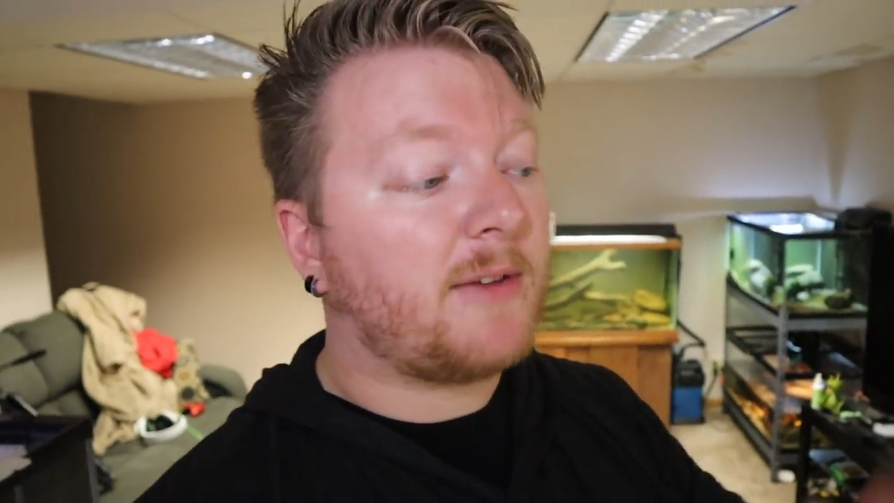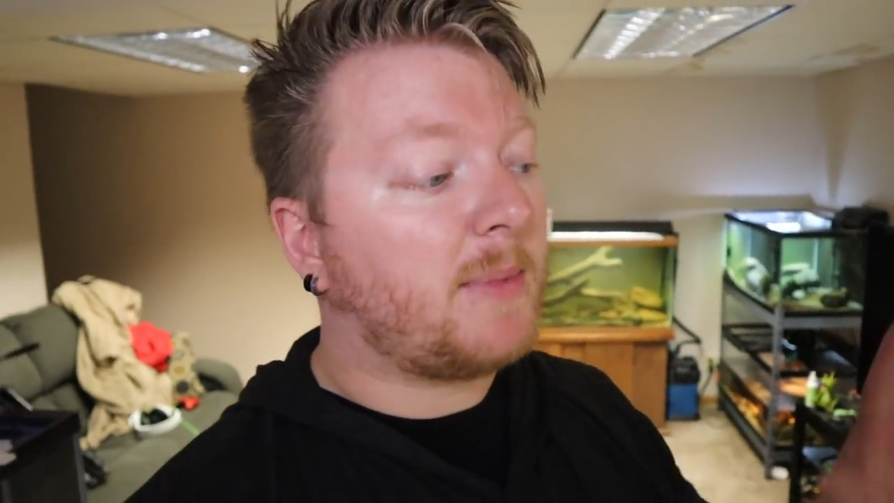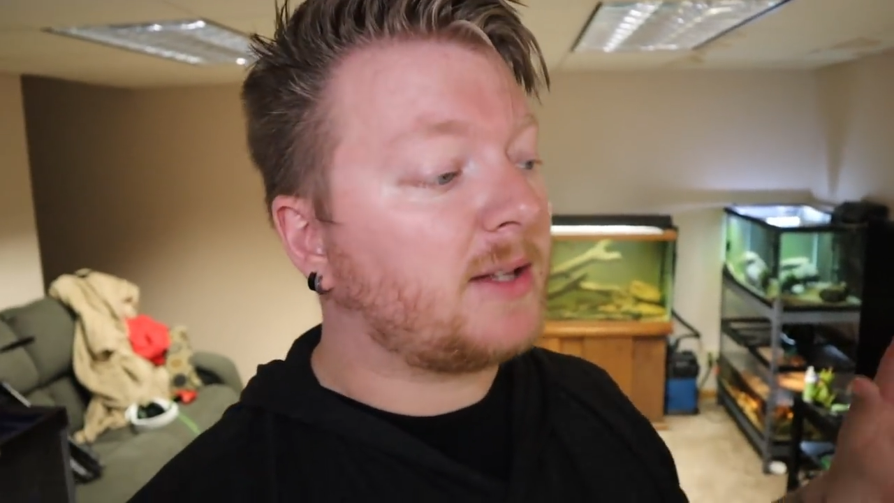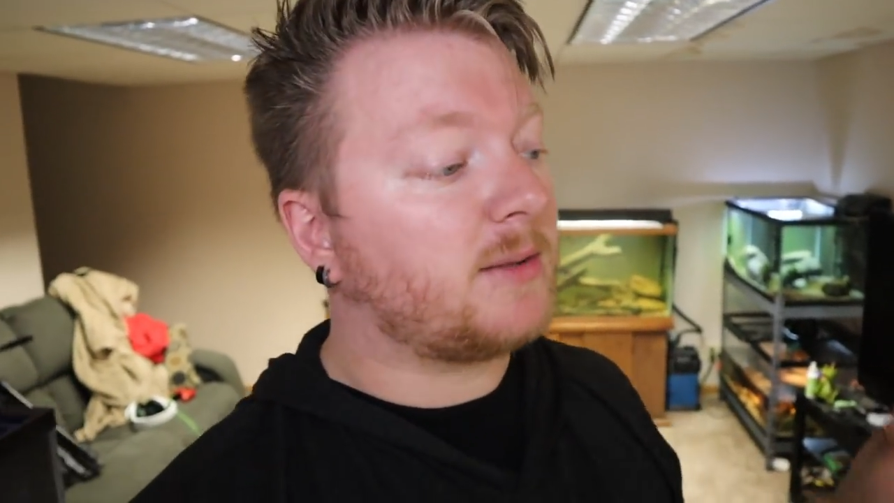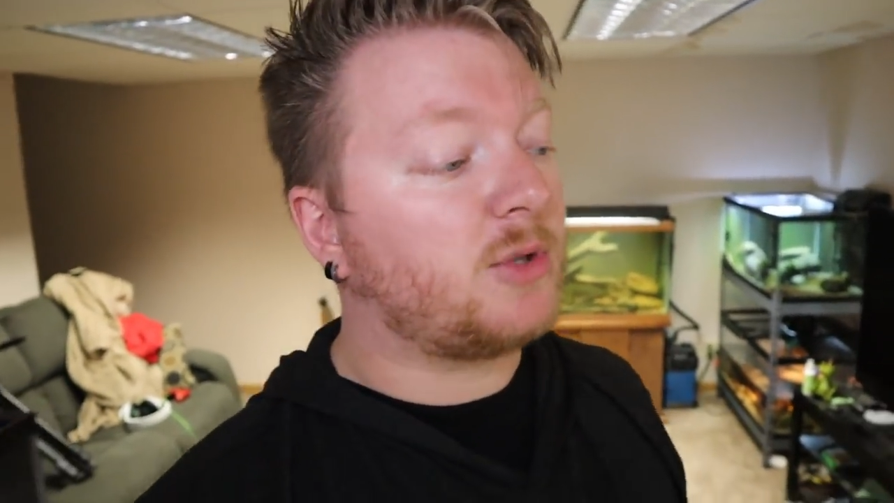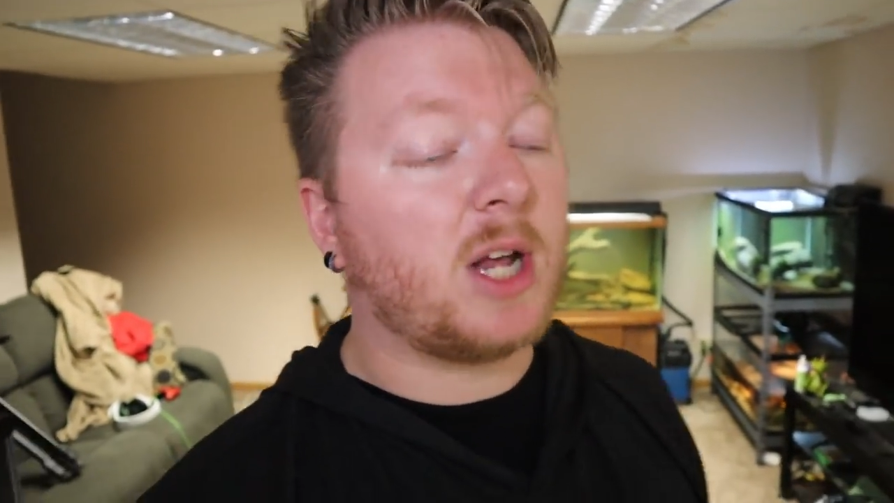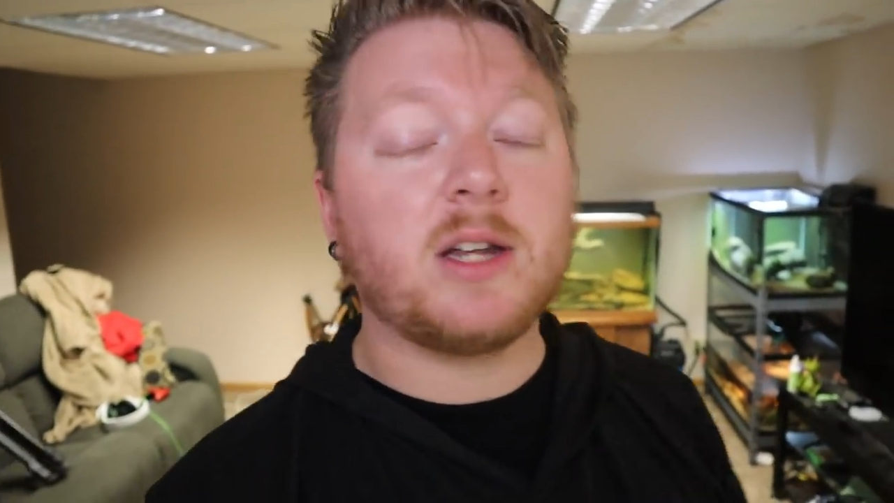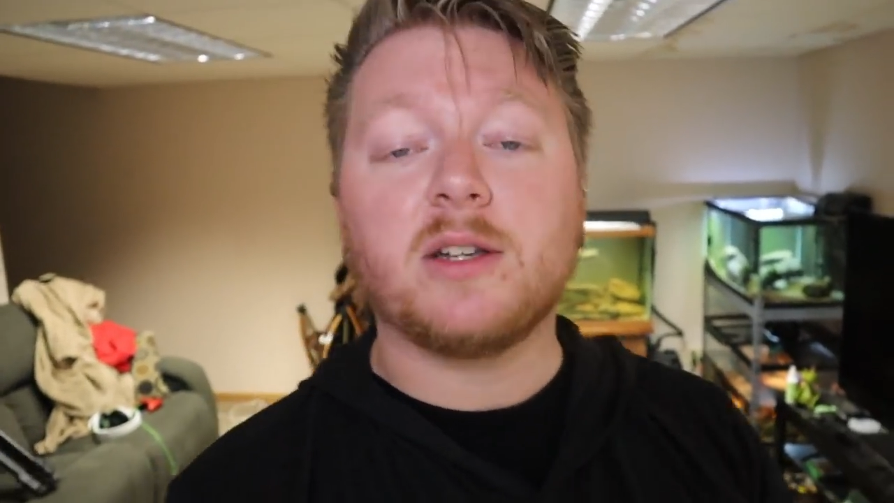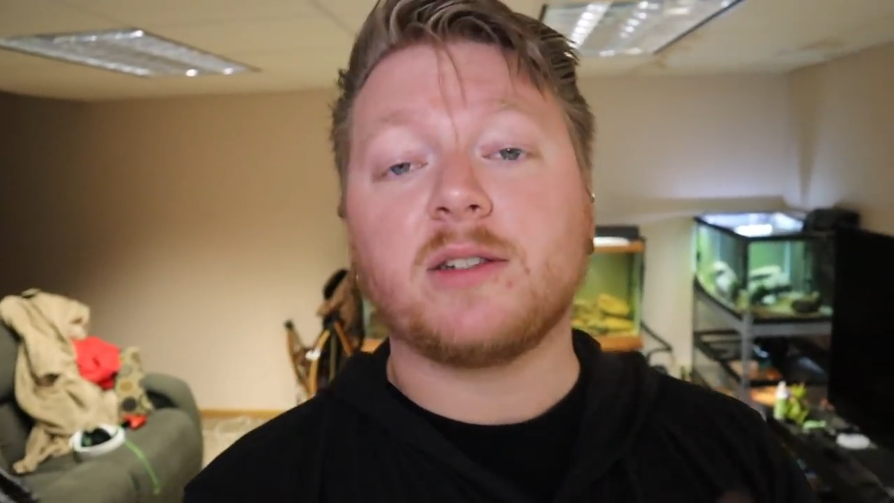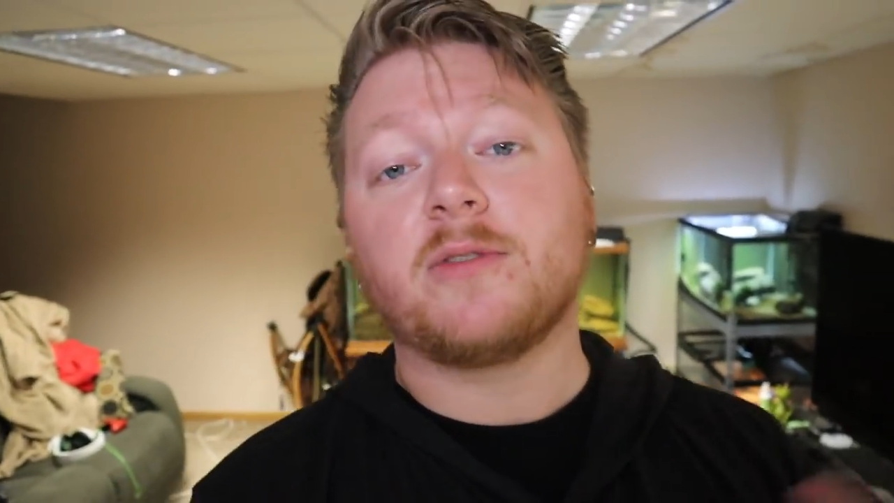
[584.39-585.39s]
I've made some
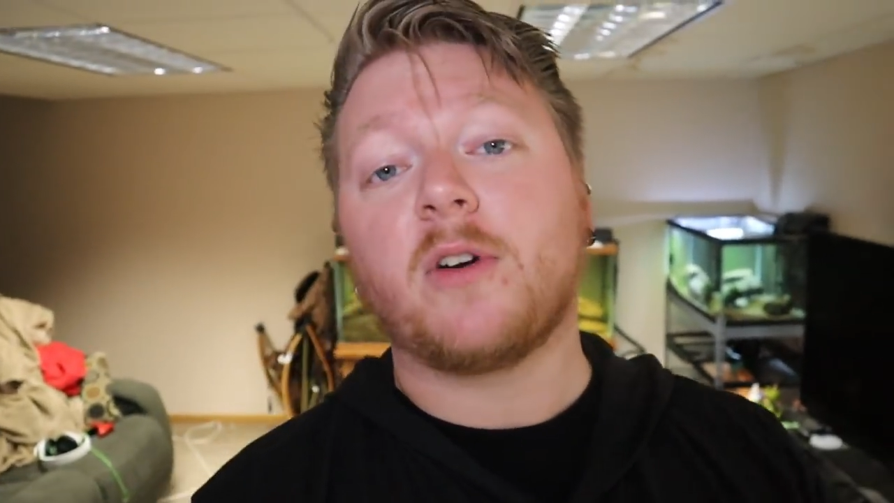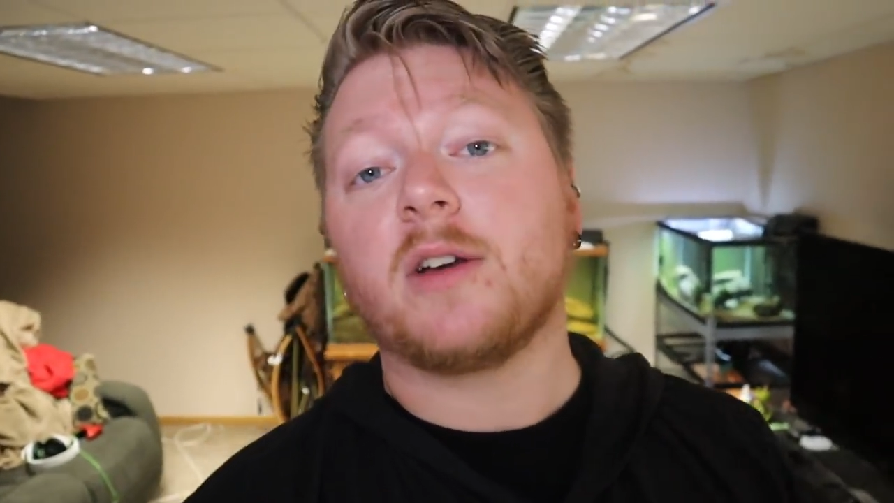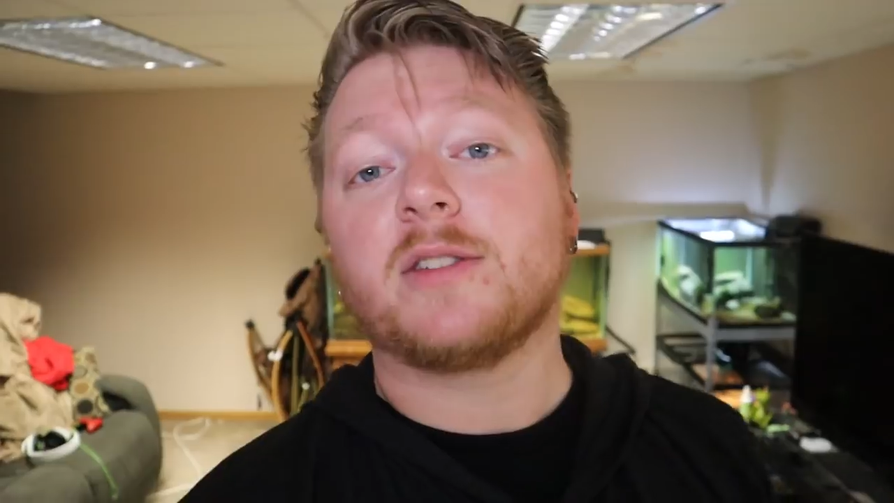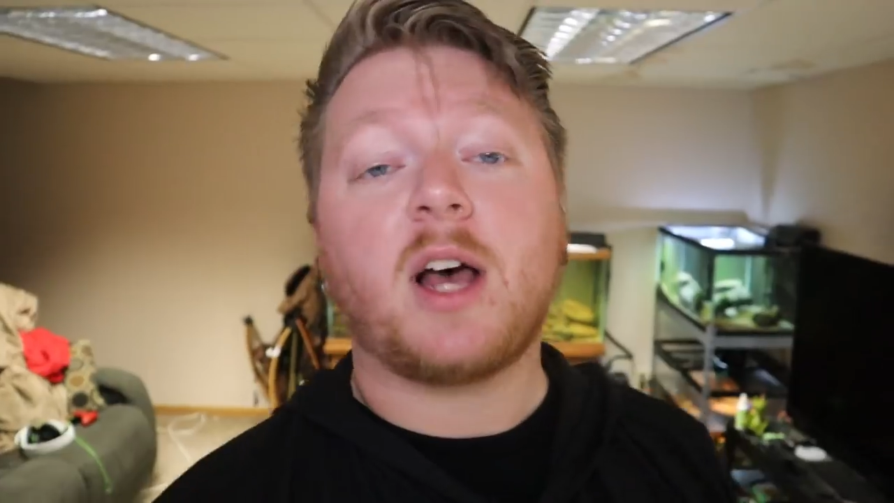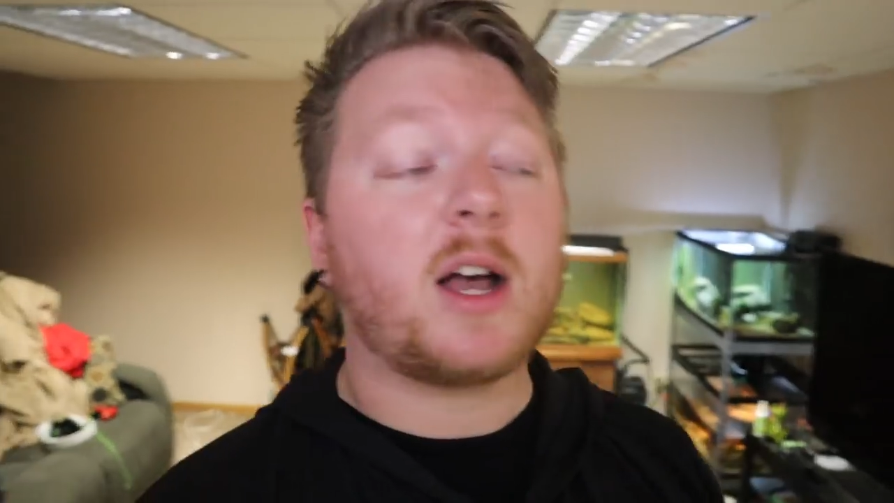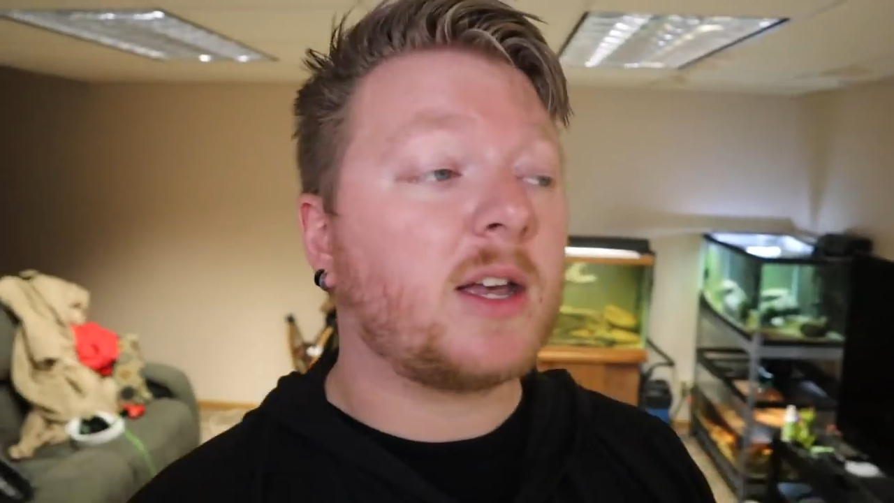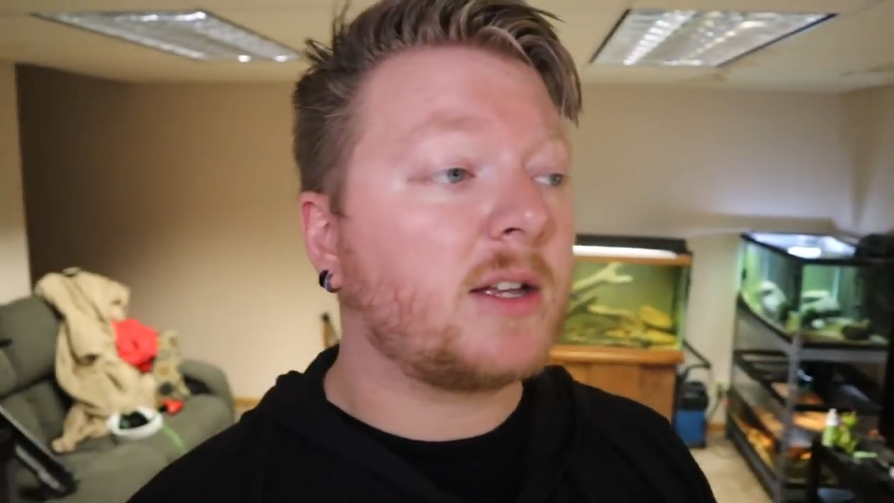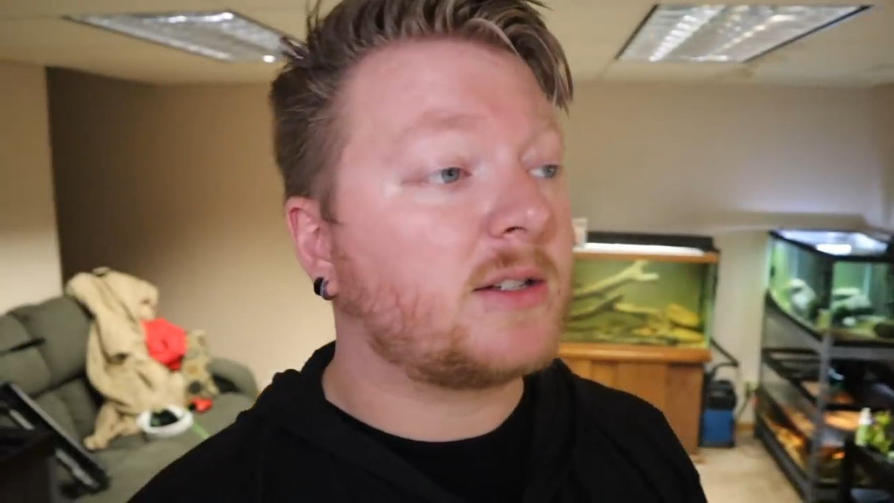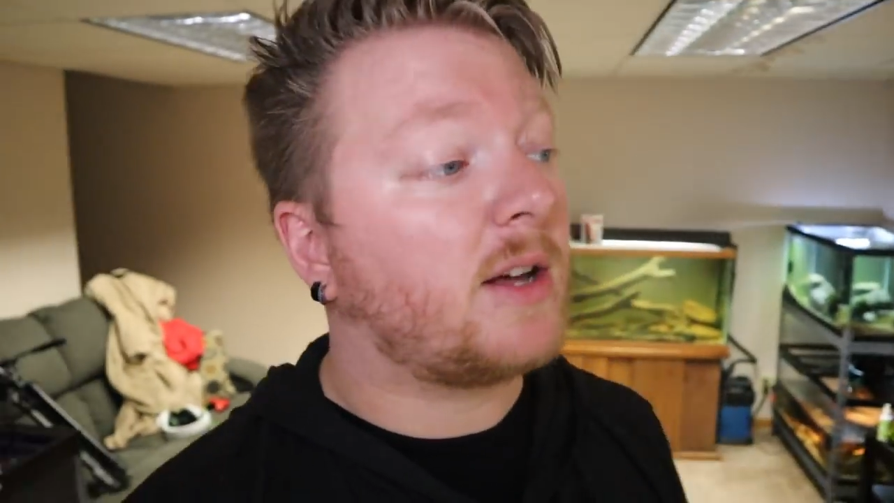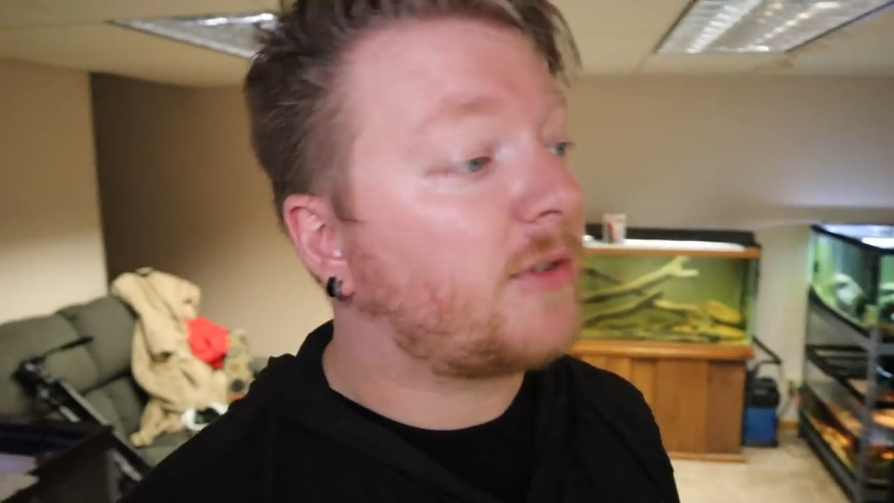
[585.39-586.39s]
changes as far as
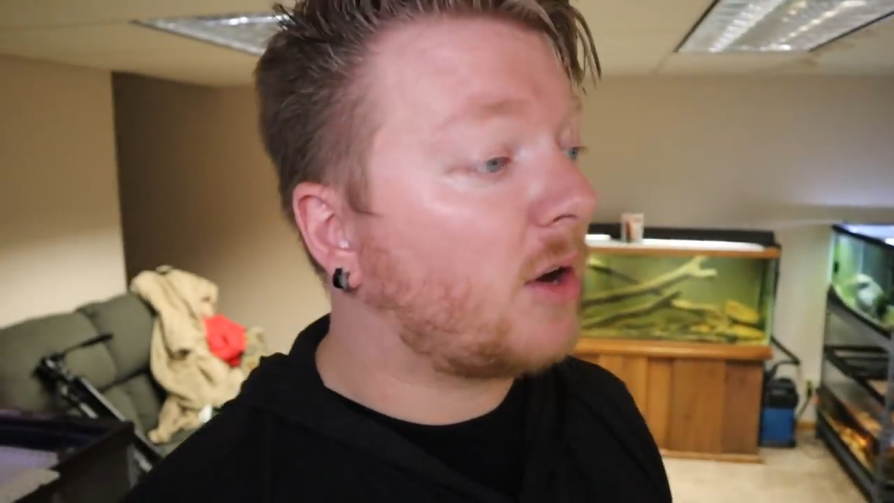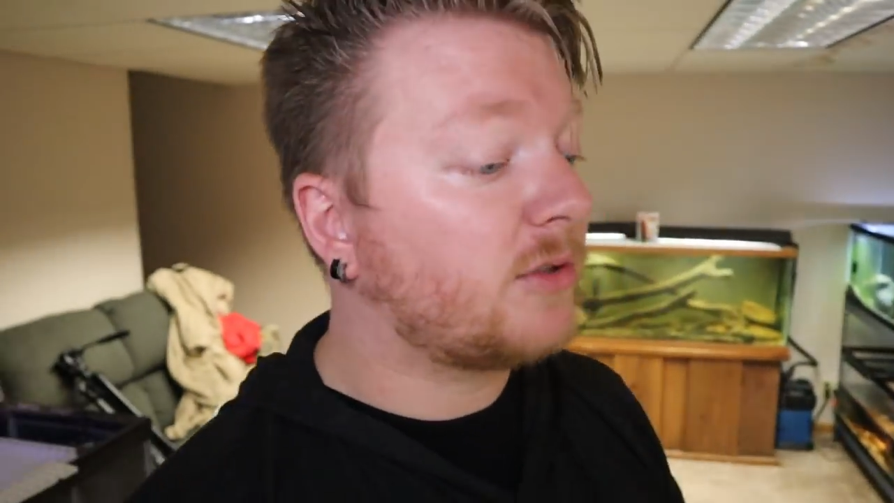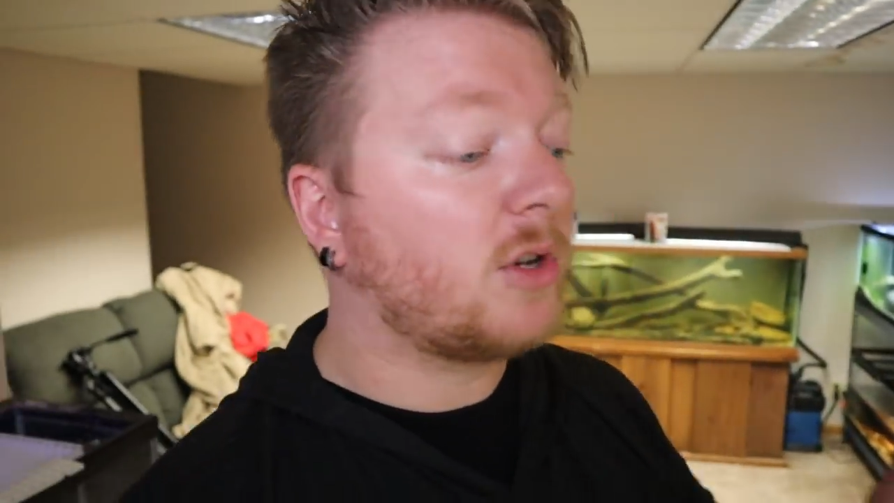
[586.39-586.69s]
stocking and stuff goes.